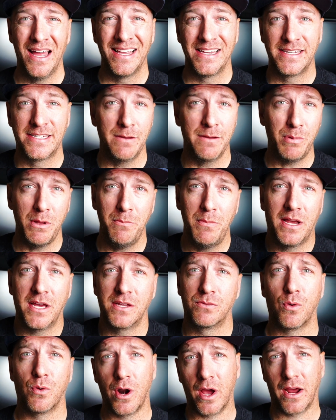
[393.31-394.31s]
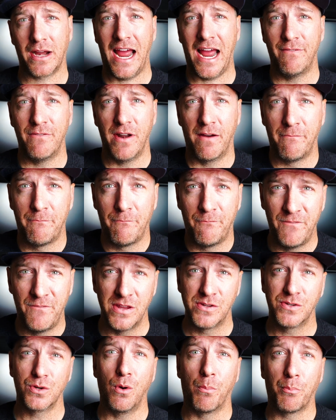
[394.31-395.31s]
simply because we're not going to have enough
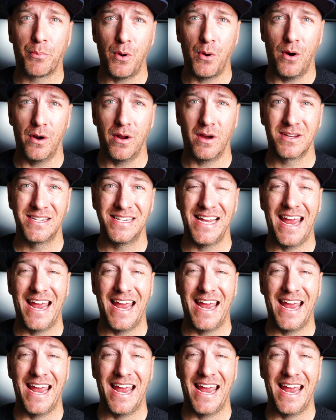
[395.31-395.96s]
physical products